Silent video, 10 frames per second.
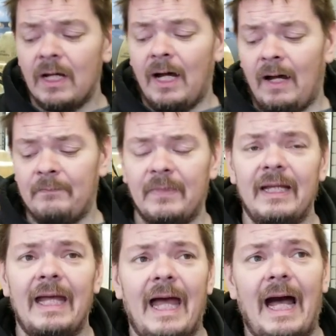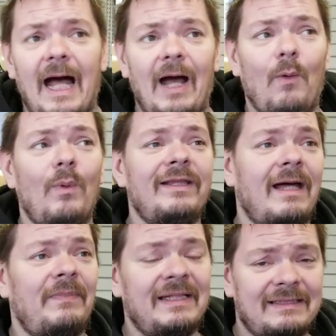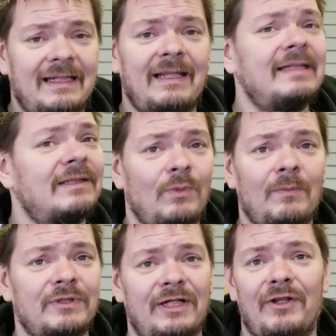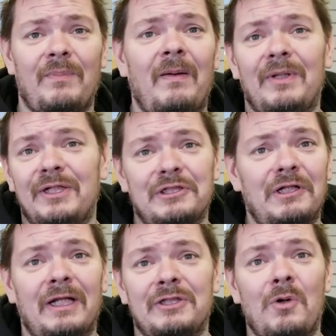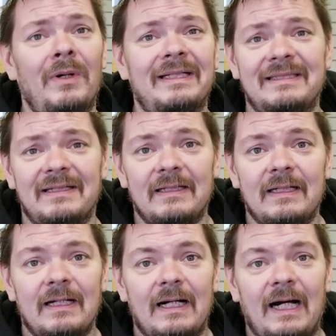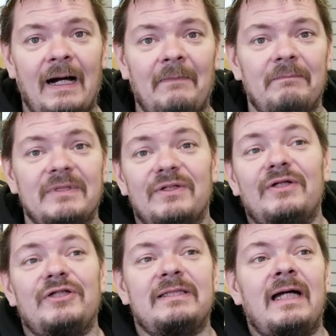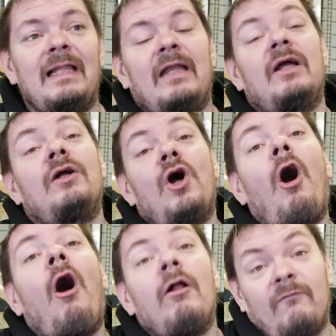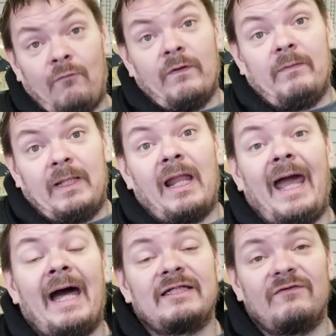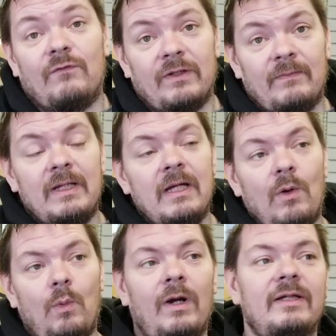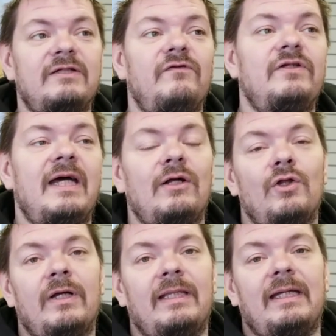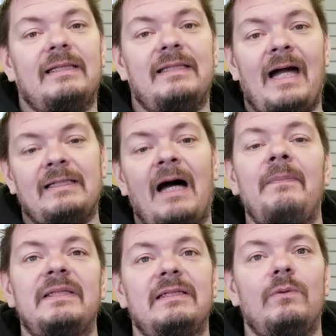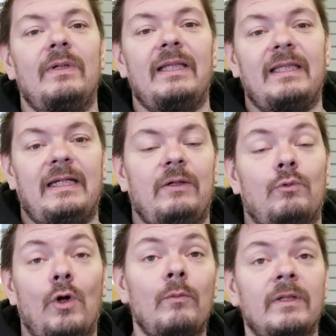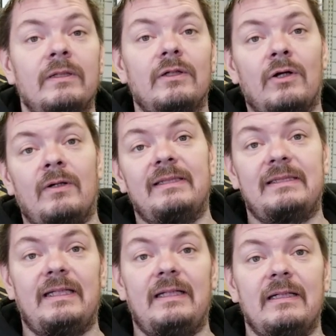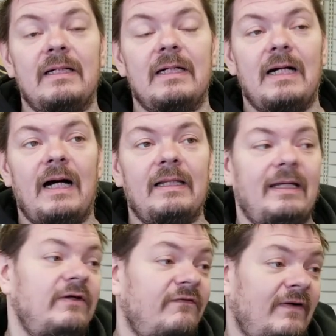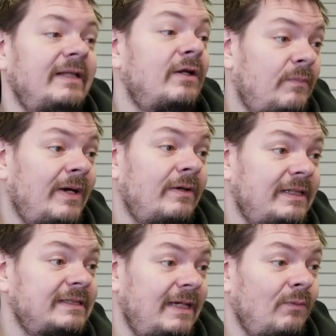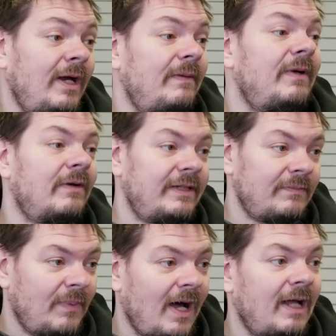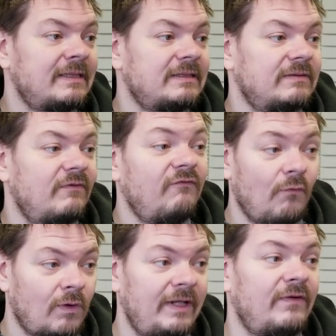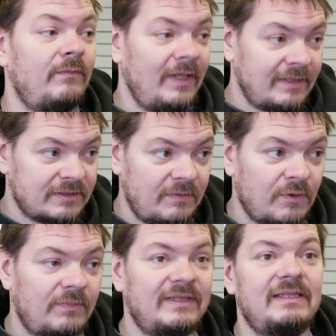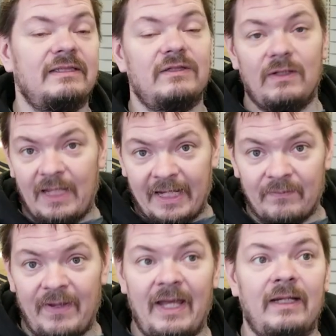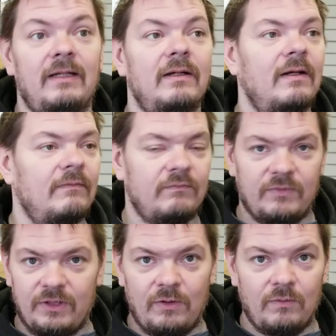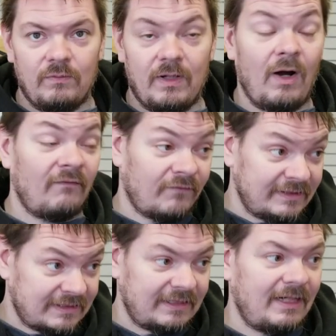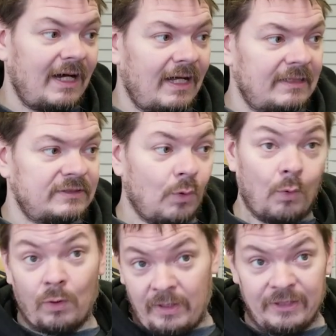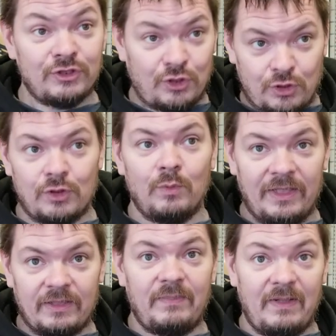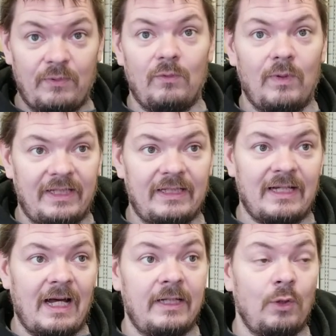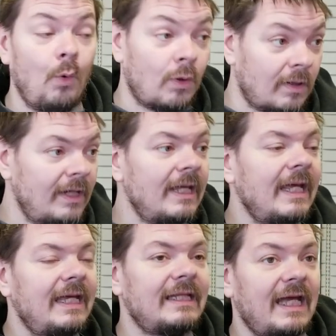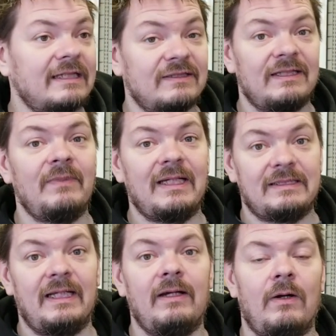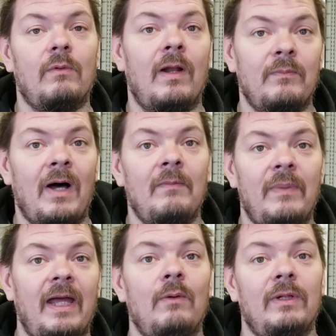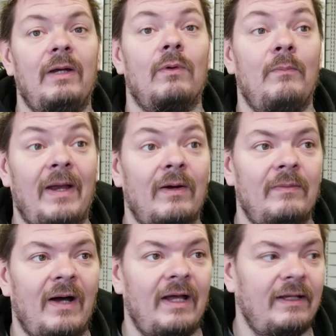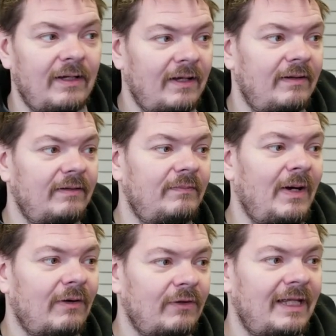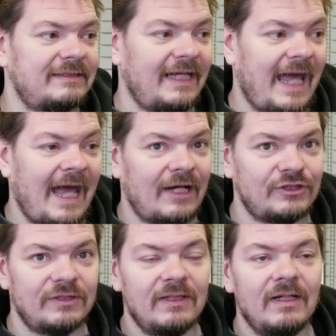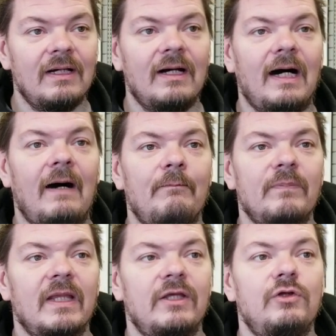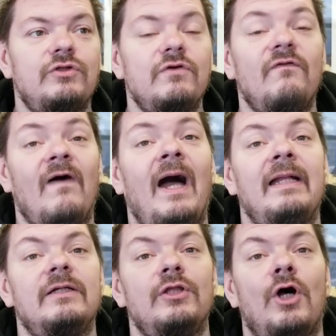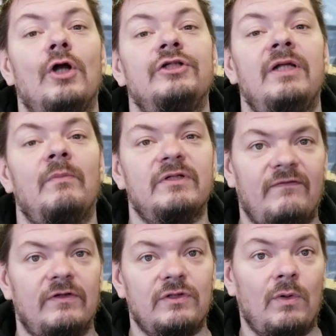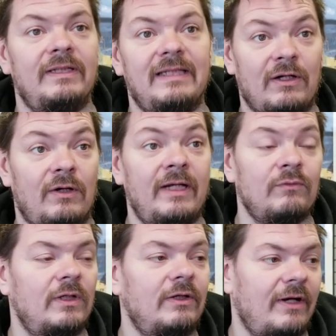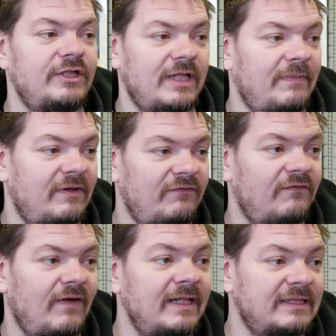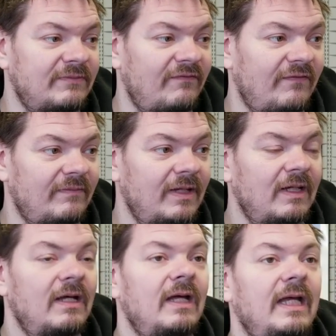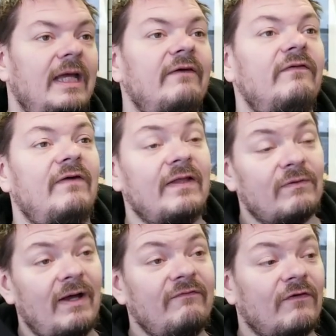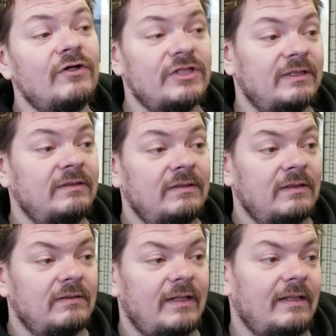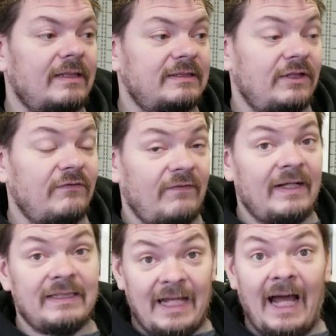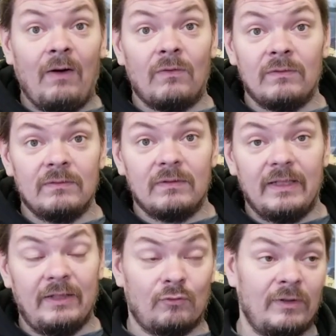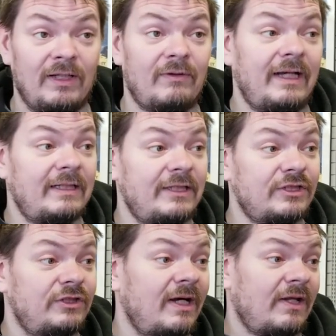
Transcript: Um, with that being said, less than 1% of their population collect coins. Um, so there's just not a lot of call for them, a lot of ask for them. Whereas if you take a look at the exact opposite with the Roman currency, uh, that you find that are buried the same way, buried in pots for either military purposes, like a bank, you know, offerings to the gods, or interred with people when they died, or in the case of some cases like uh, around Pompeii where they were buried by uh, pyroclastic ash, um, you do find large numbers of those coins that are in really great shape. And if you find some of them, if you've got the right version, like let's say you find an owl in really great condition, you got a